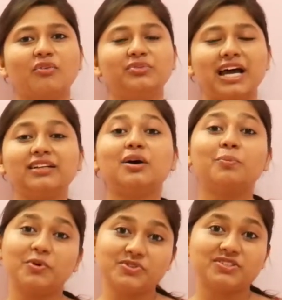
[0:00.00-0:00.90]
that a
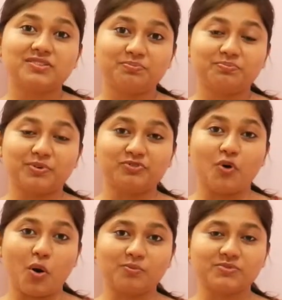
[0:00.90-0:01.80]
person
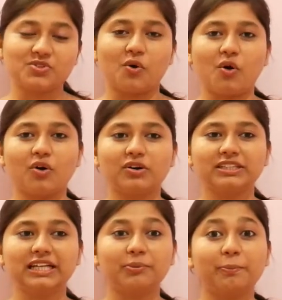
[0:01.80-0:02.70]
performs or the